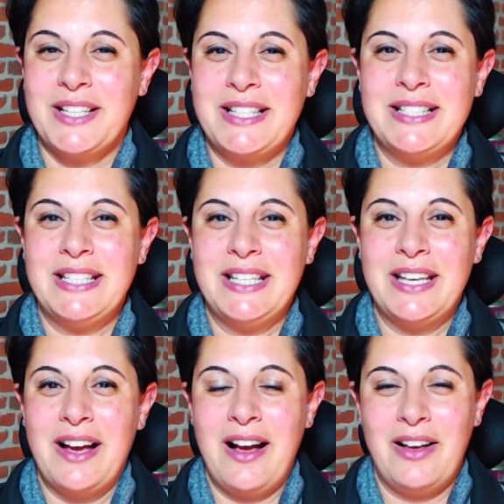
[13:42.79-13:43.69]
in
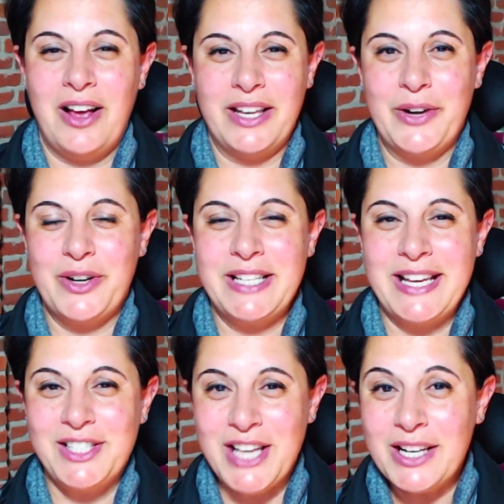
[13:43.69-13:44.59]
the A Layer a
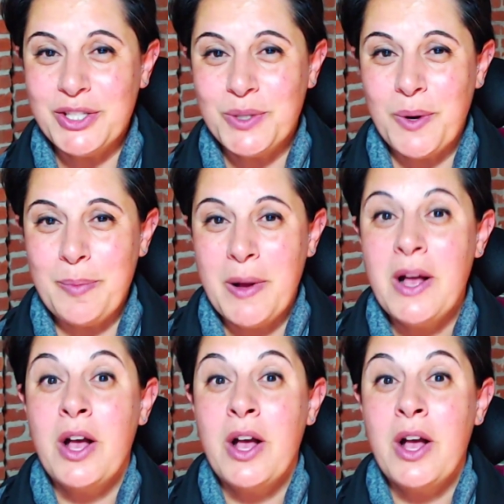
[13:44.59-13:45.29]
Day Challenge group.